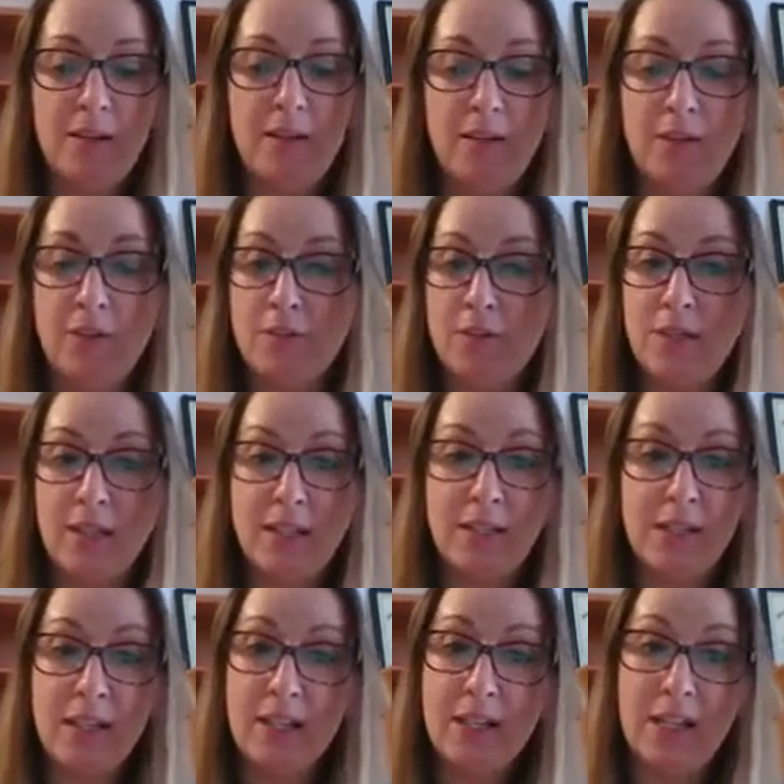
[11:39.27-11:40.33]
usually
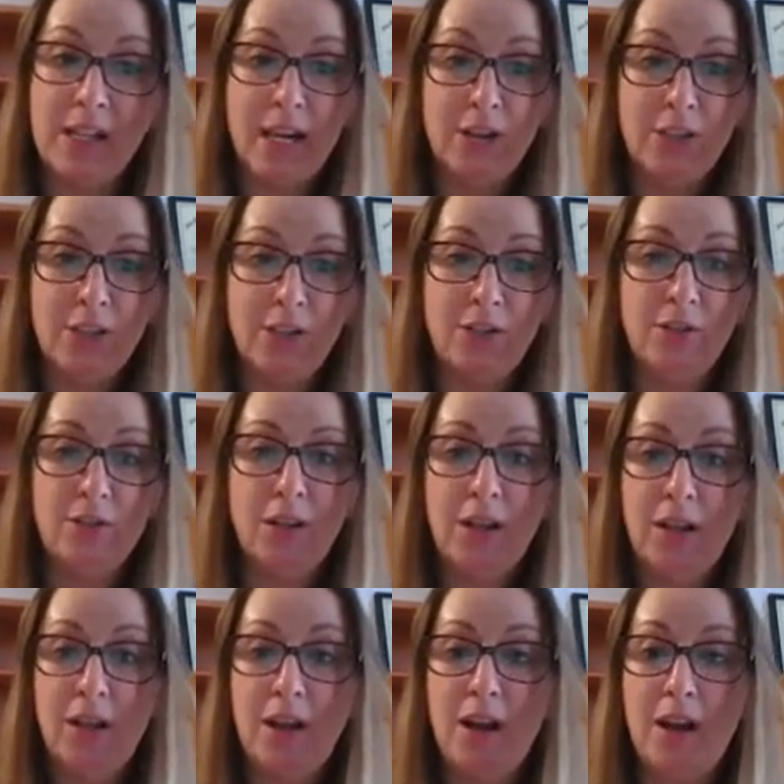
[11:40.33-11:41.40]
just in a day or two,
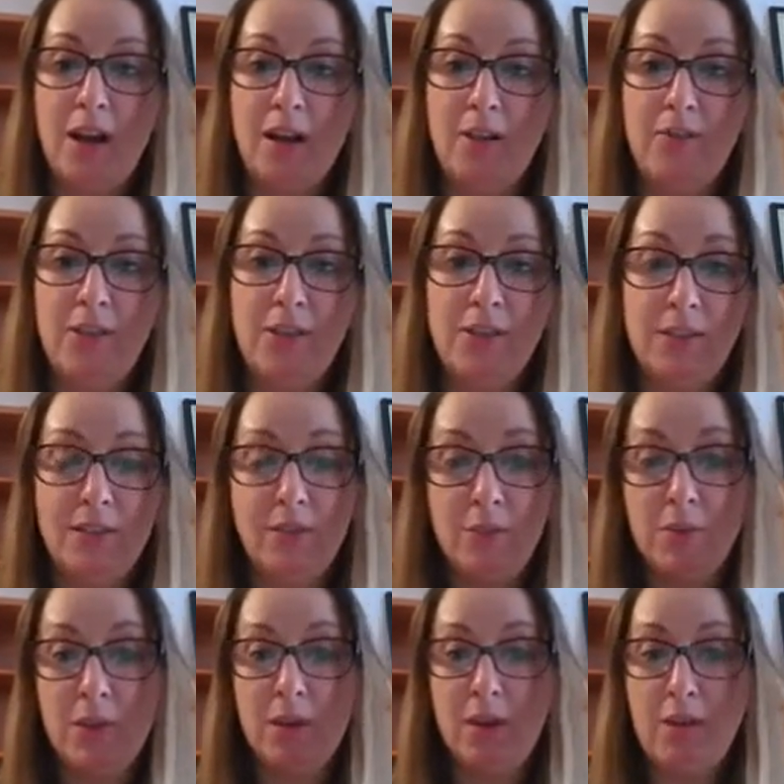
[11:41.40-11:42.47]
if you just leave them
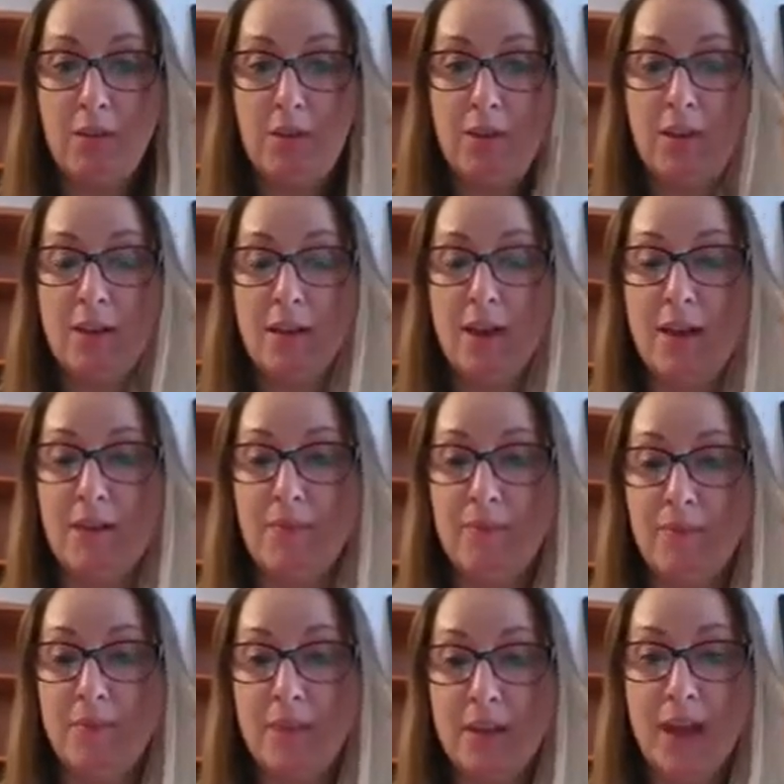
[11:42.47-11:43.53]
alone and let
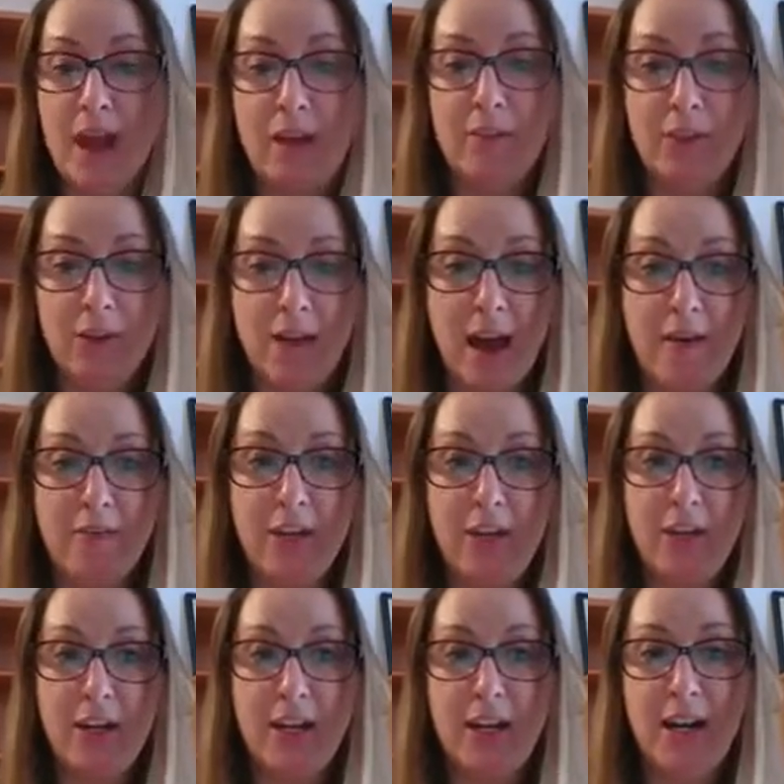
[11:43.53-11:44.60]
them have their
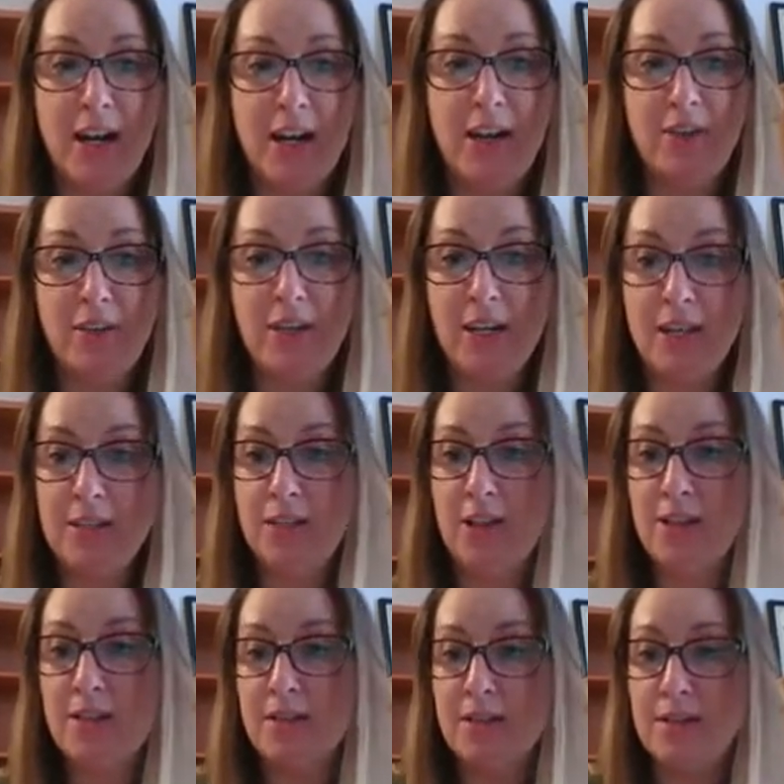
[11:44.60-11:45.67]
lavender, and everything's
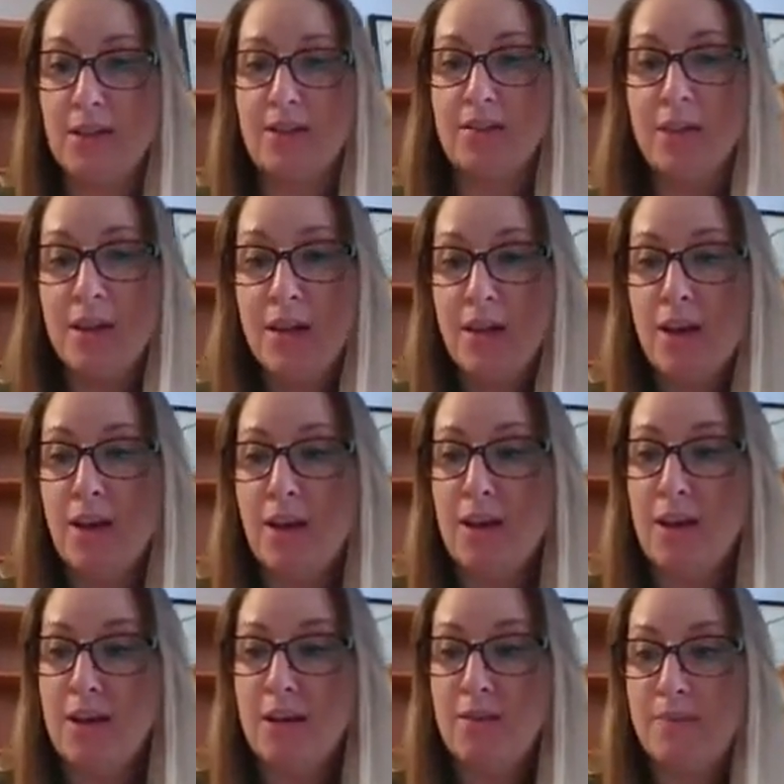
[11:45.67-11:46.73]
good. So
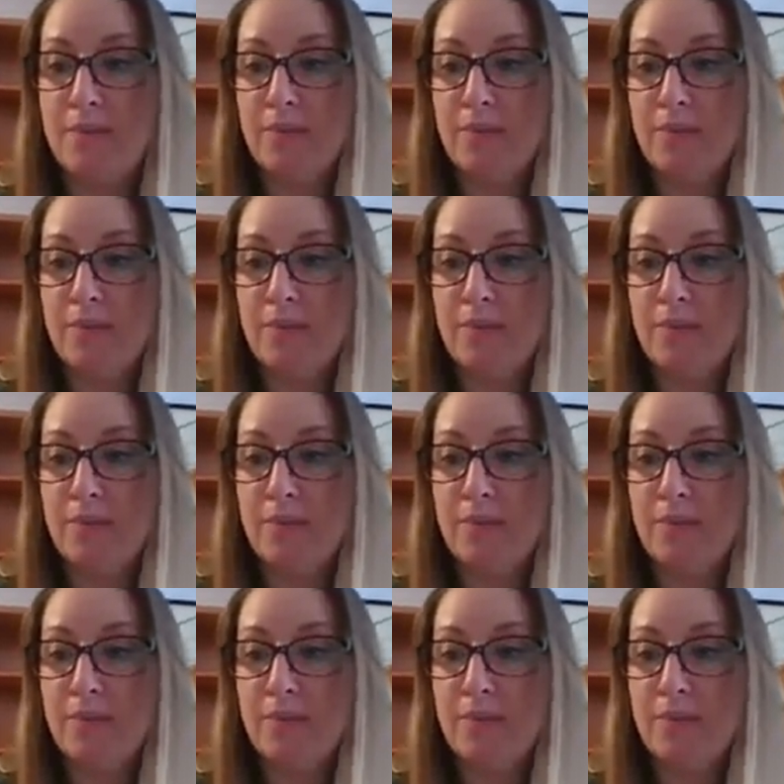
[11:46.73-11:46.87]
I